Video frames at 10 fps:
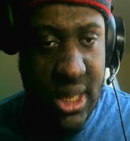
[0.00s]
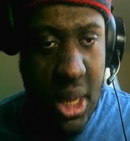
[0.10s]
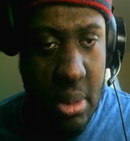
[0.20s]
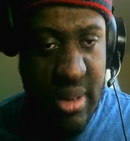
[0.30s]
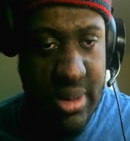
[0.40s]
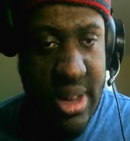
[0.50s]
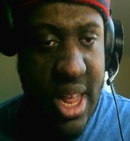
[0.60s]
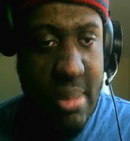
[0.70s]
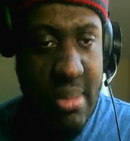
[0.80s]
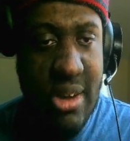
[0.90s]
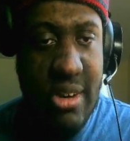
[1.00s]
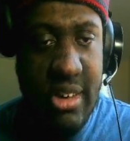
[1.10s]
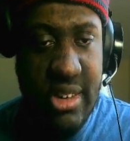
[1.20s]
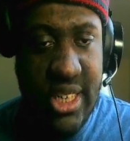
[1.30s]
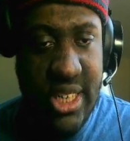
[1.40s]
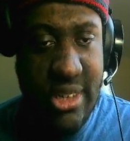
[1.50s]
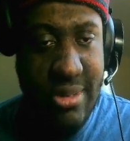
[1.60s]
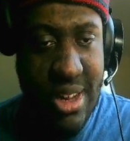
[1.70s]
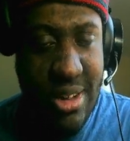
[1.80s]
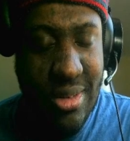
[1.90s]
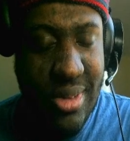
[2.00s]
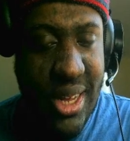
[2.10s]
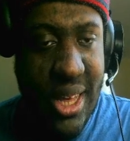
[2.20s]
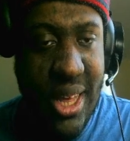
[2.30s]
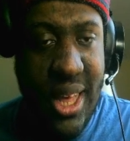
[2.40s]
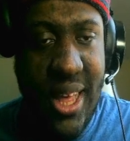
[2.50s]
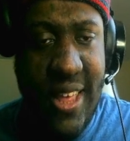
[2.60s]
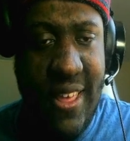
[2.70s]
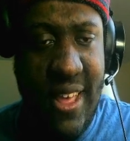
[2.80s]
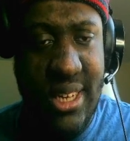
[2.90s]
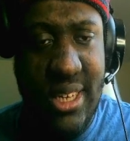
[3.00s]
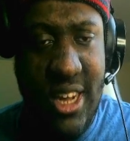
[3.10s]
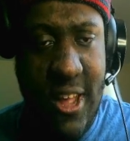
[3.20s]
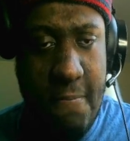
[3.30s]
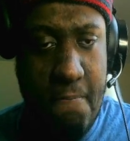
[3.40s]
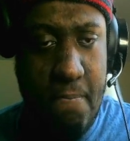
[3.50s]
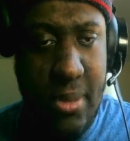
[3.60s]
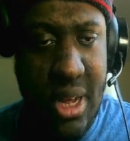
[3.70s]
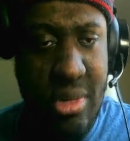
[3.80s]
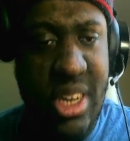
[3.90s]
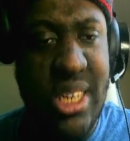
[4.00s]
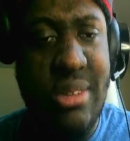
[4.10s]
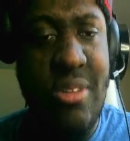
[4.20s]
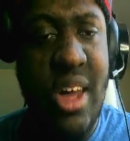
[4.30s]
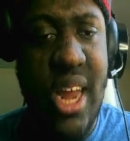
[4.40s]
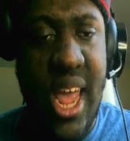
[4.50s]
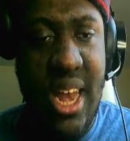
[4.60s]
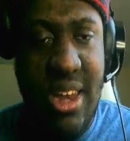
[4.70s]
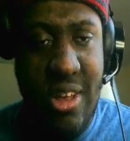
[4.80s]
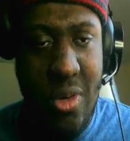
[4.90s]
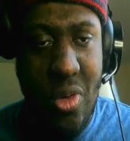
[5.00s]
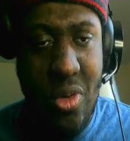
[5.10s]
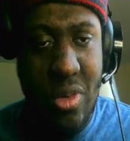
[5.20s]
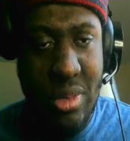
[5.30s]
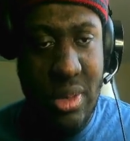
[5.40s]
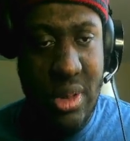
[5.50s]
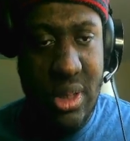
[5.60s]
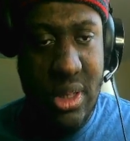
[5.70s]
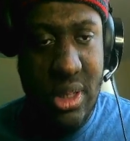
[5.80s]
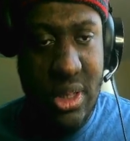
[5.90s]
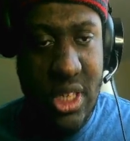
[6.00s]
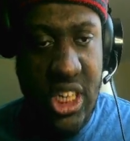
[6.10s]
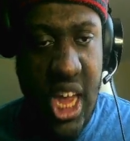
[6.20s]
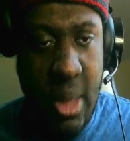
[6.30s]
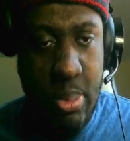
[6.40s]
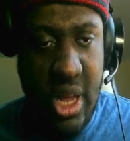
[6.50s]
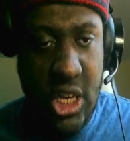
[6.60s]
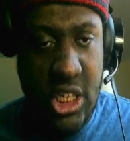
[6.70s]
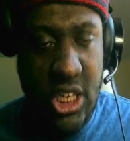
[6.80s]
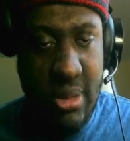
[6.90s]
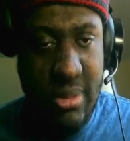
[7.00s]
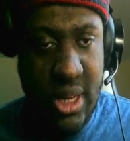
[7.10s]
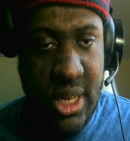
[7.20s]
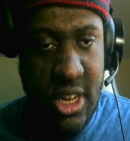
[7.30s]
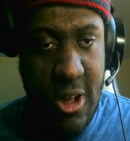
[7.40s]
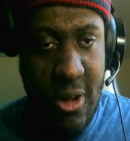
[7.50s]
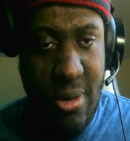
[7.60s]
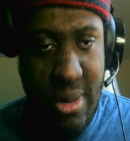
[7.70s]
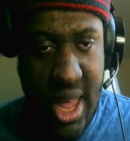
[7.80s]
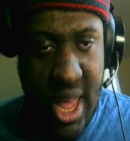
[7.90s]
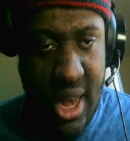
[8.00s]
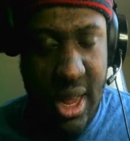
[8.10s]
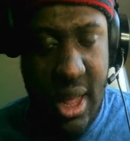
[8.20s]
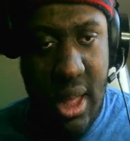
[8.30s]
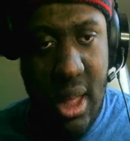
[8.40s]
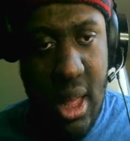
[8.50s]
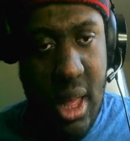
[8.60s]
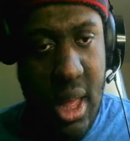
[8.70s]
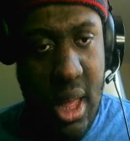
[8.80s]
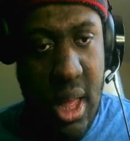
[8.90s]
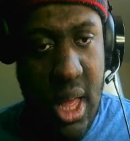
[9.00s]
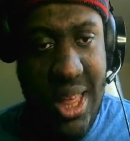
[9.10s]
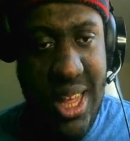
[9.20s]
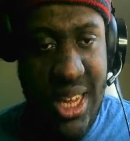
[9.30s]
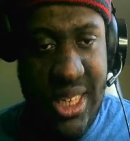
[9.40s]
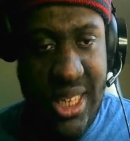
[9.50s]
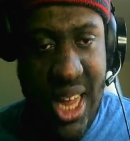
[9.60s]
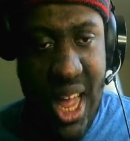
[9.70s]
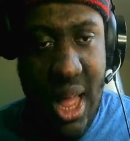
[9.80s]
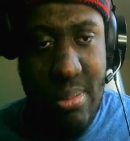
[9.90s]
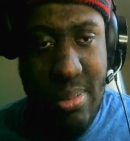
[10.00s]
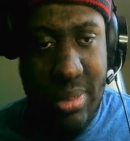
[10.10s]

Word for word: also gonna get on my nerves as well, because um, we just want a new championship to hold in. Cause um,